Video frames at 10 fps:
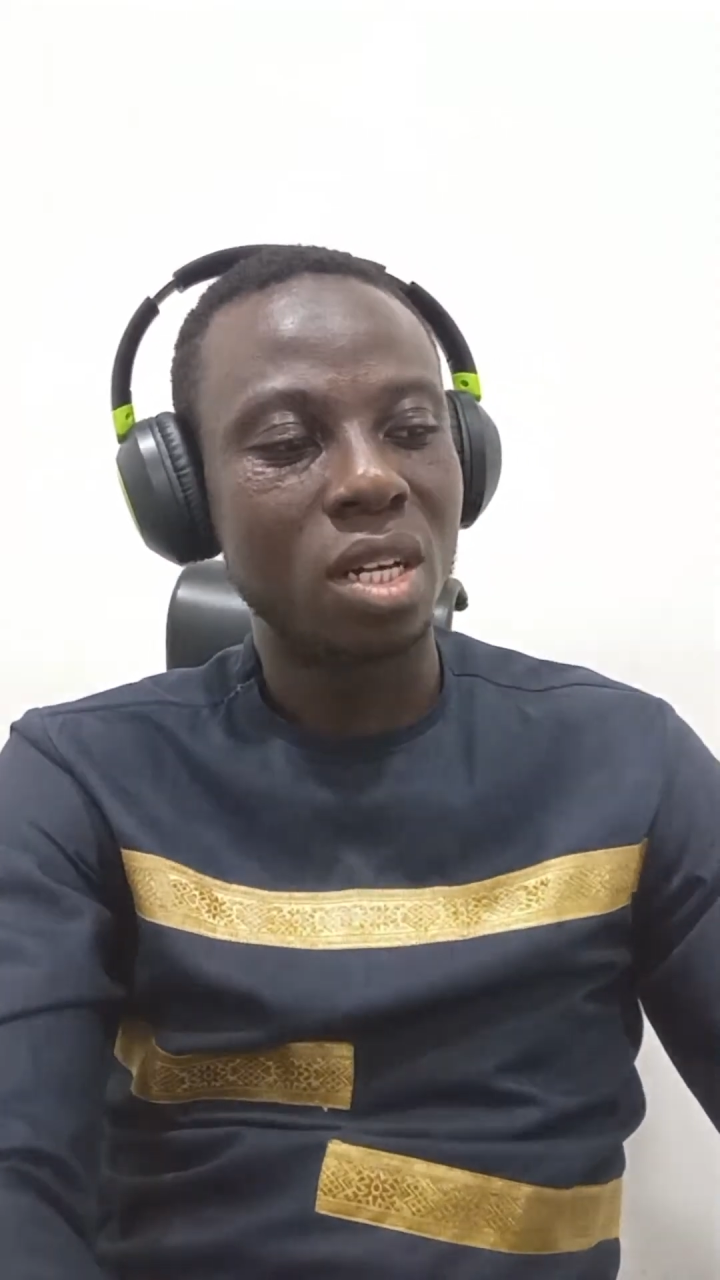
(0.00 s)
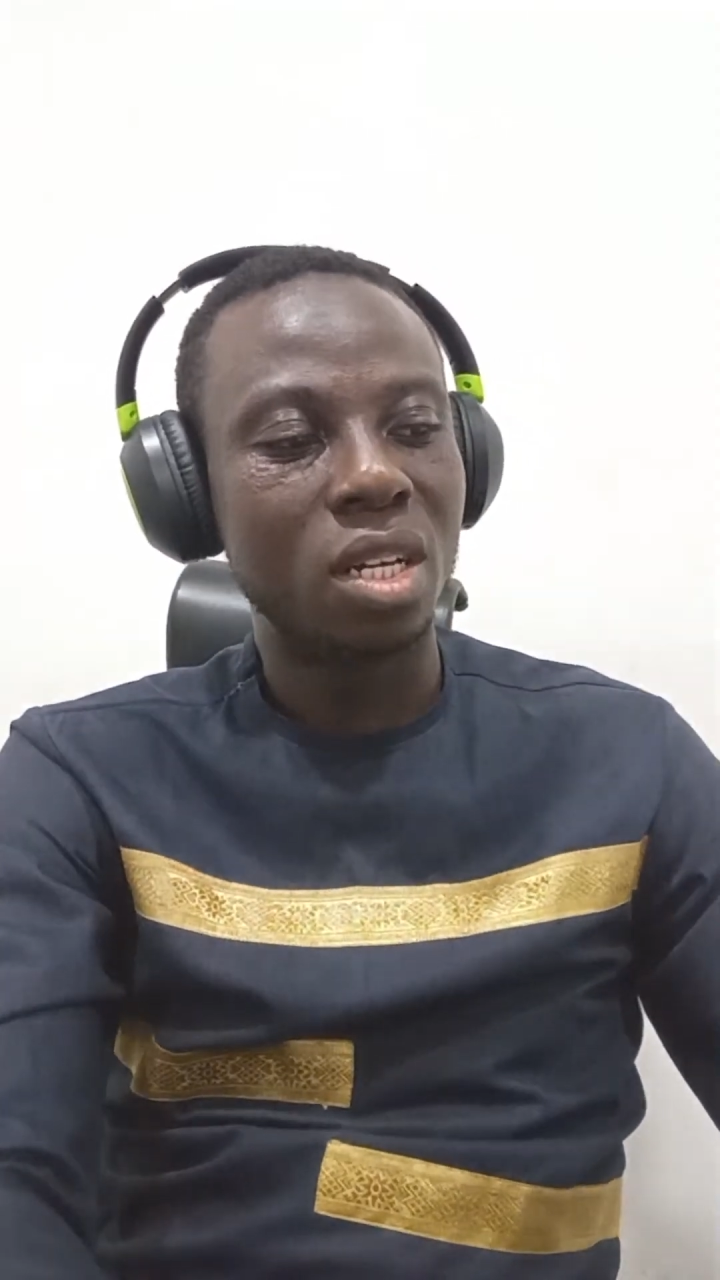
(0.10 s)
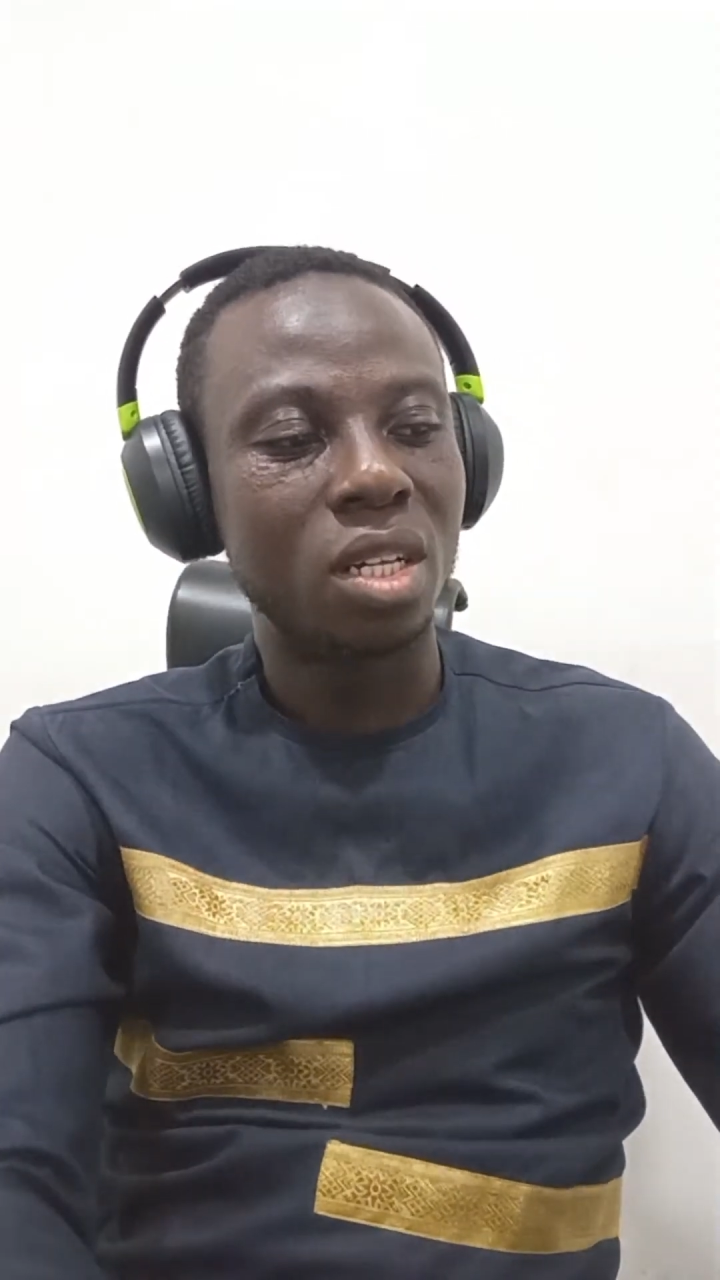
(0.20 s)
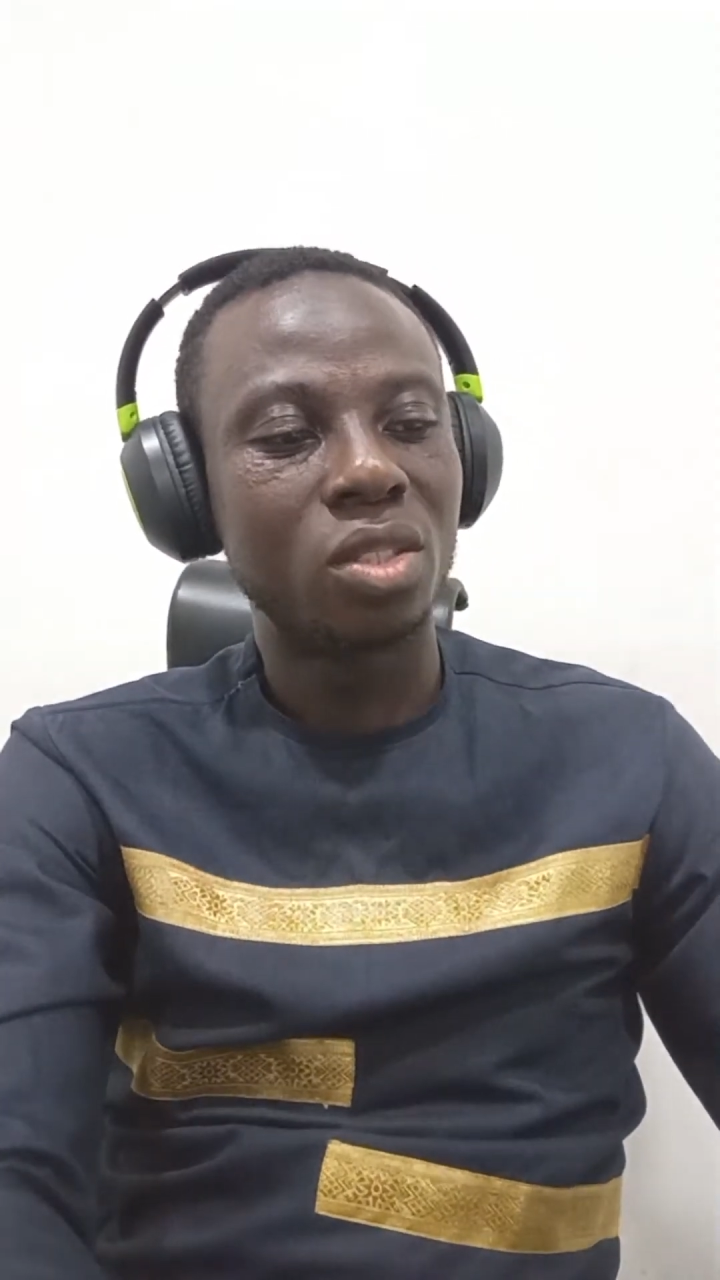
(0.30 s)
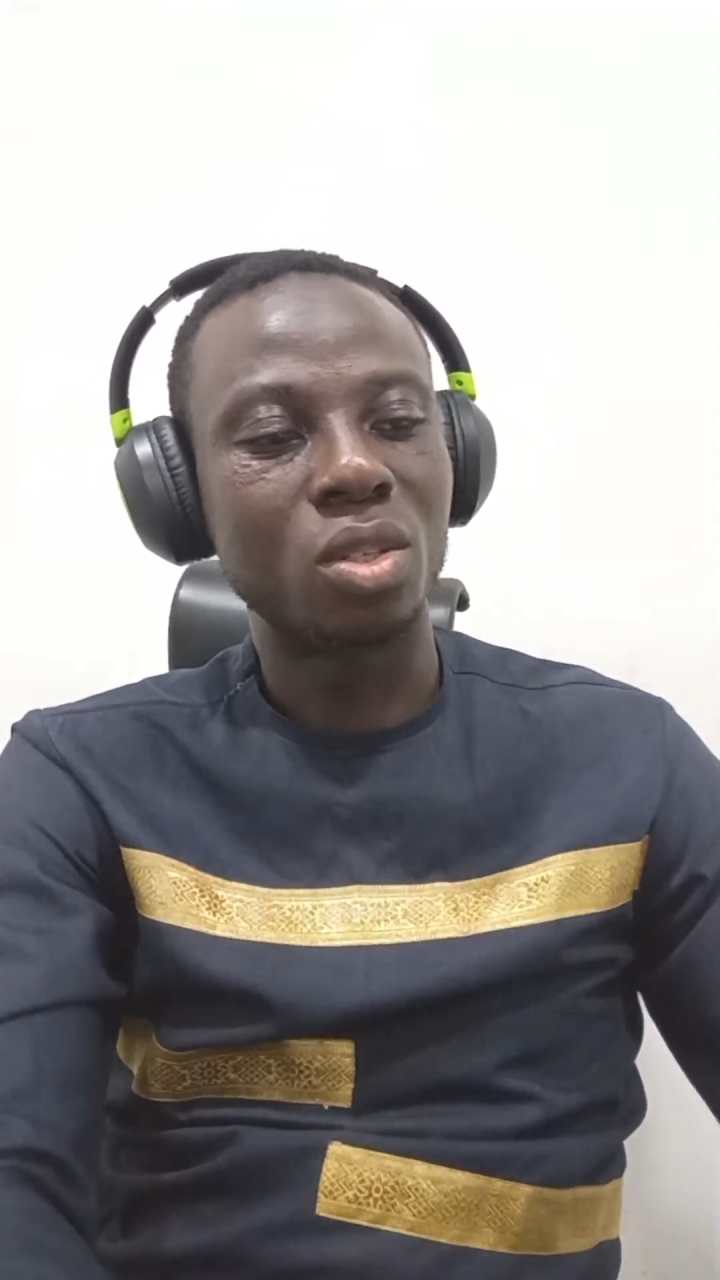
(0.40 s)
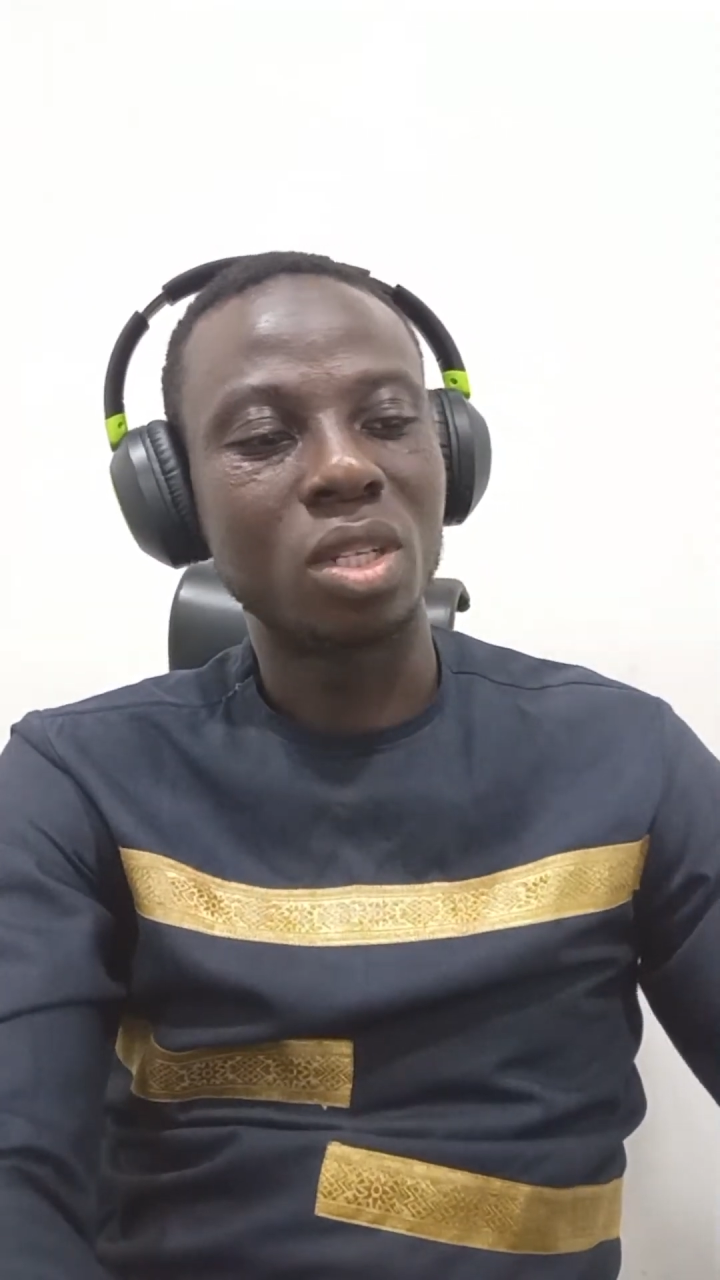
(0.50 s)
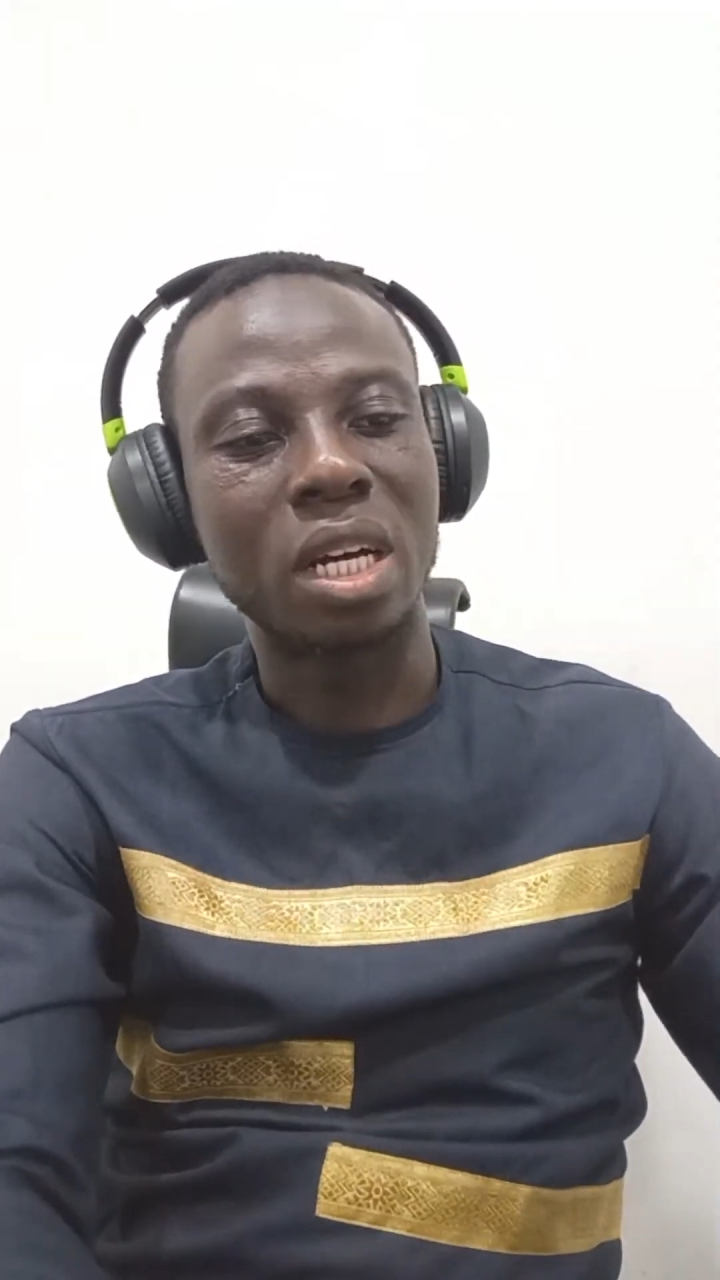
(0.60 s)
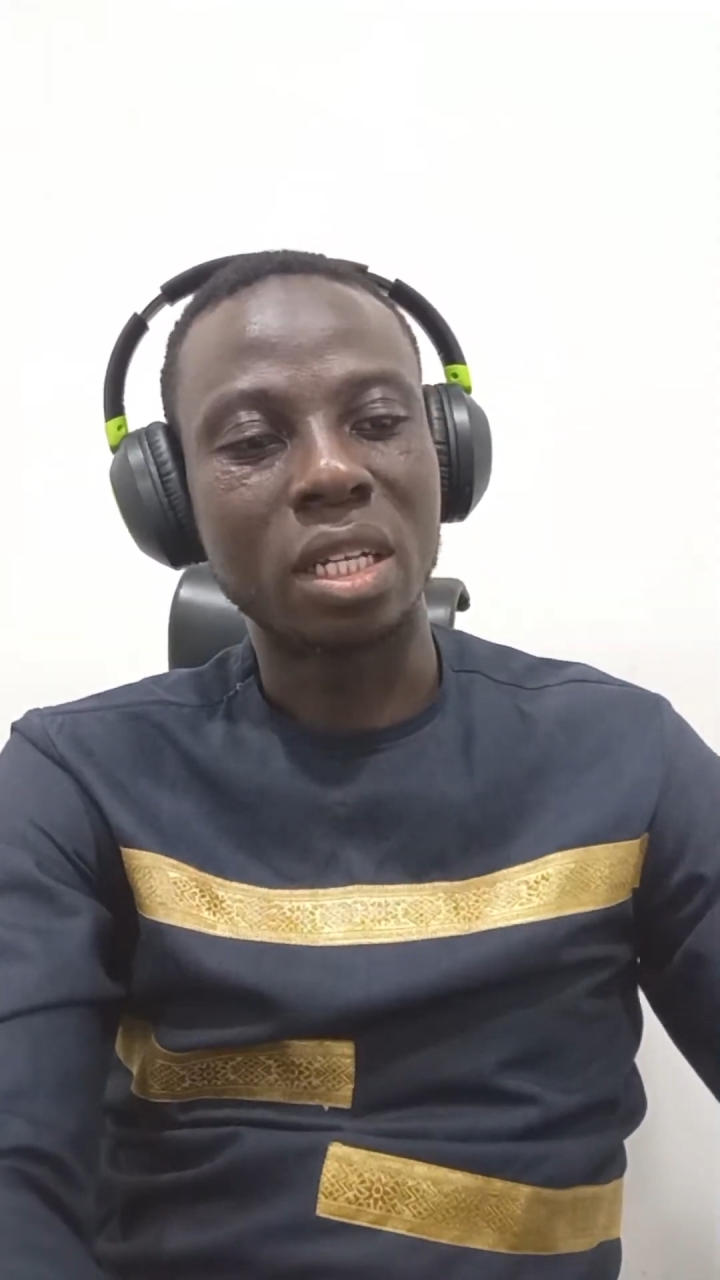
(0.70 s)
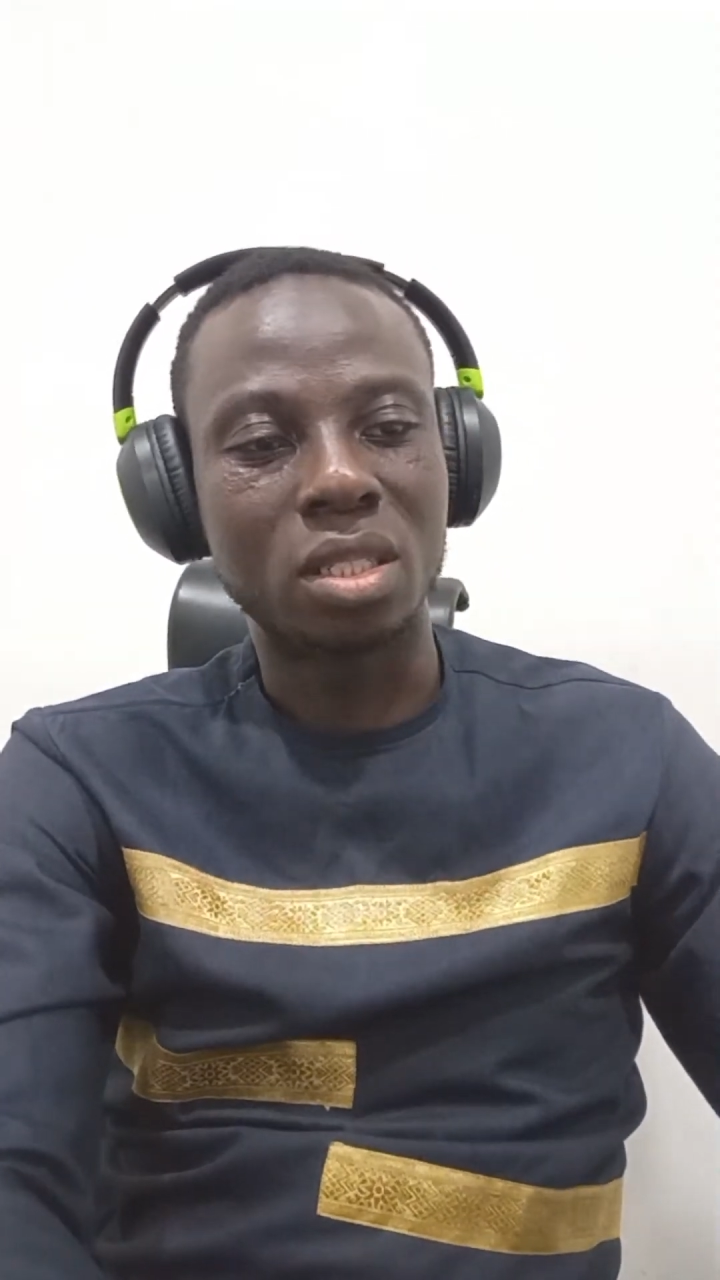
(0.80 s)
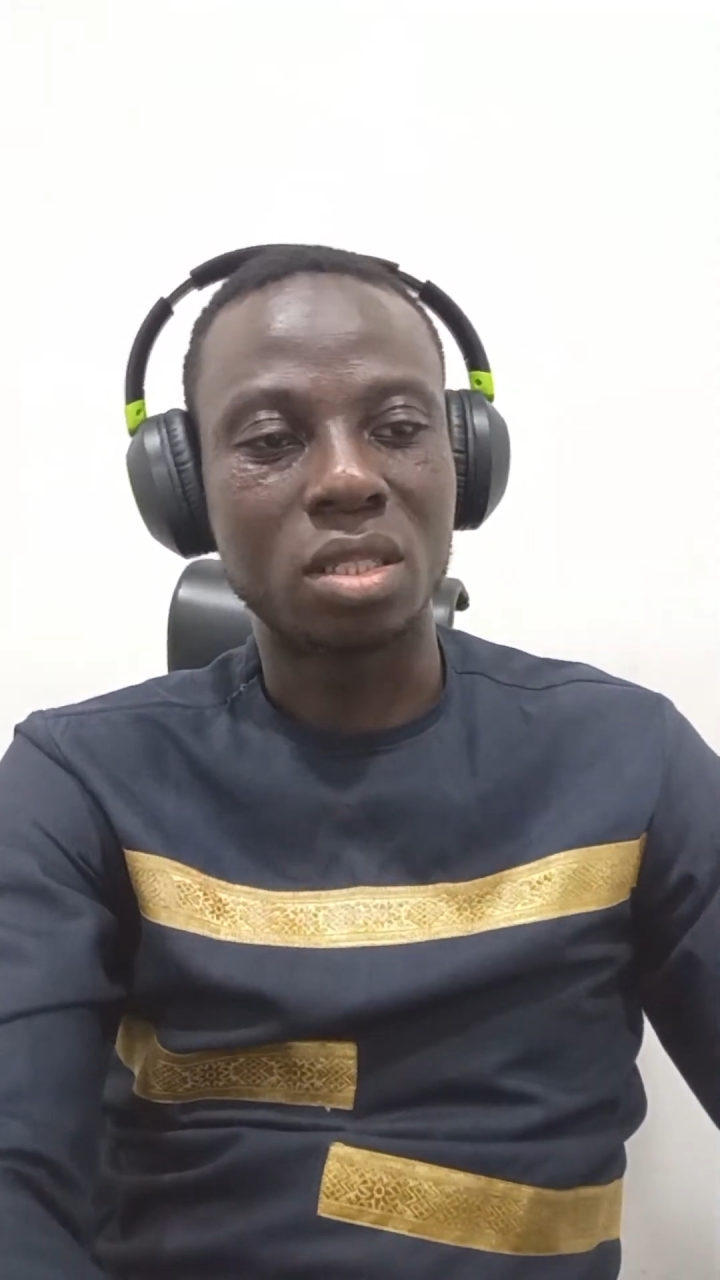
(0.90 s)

so that